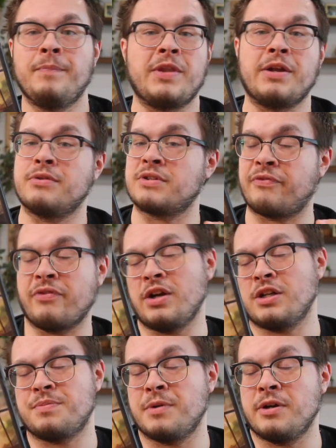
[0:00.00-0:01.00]
and it was a fun
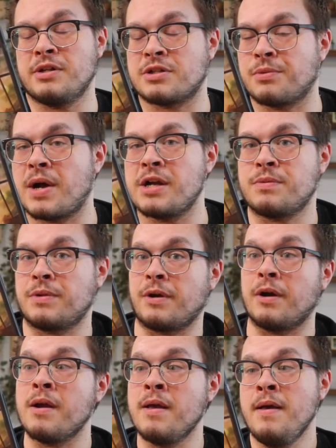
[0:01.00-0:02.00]
experience to watch with
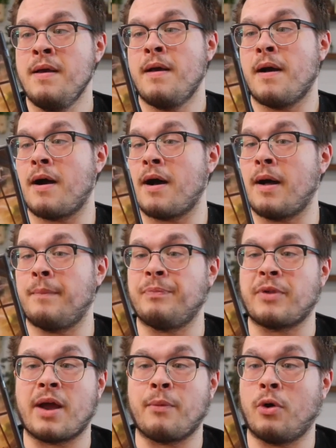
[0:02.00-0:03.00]
her.
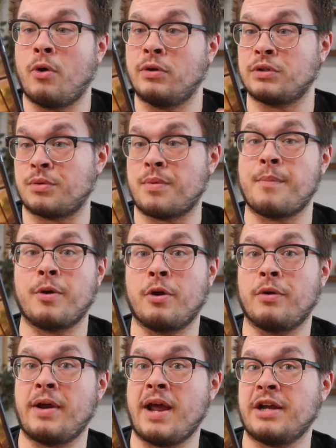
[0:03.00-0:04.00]
I will always remember her
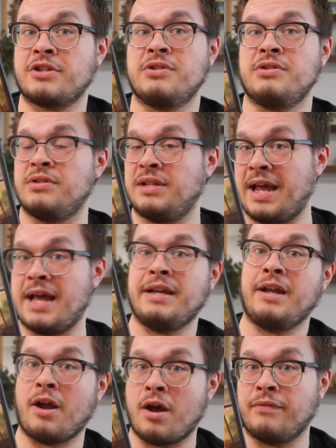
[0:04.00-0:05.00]
reaction to the
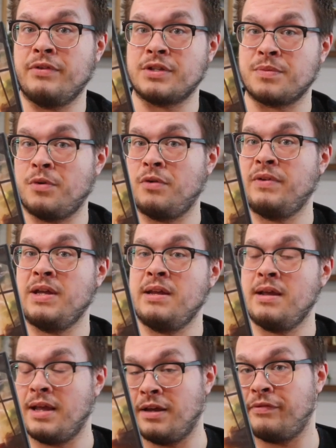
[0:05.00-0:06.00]
ending of this
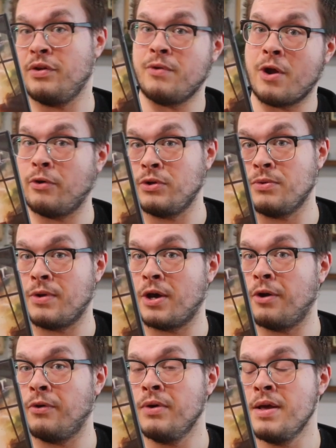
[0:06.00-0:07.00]
movie, if you know, you
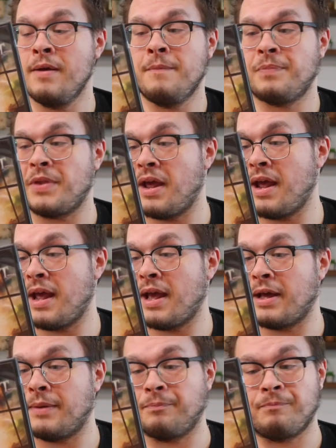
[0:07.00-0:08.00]
know,
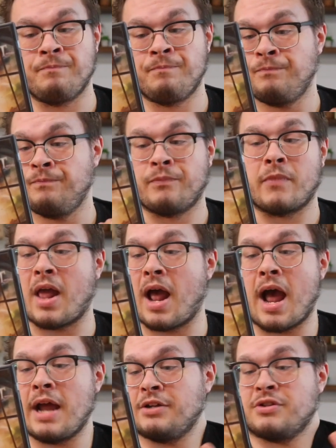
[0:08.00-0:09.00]
and
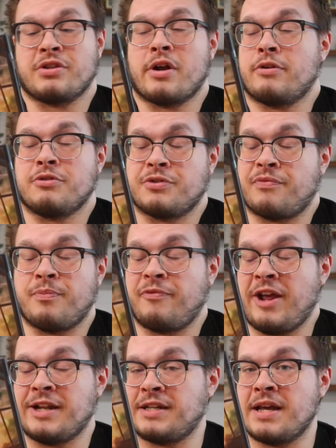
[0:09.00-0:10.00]
I just thought it was
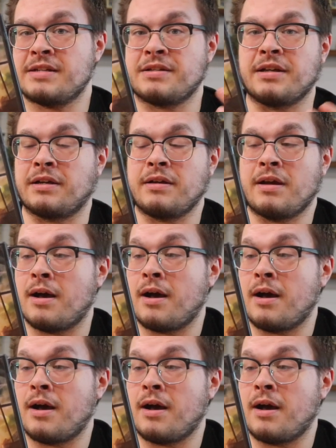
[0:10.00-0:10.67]
fantastic.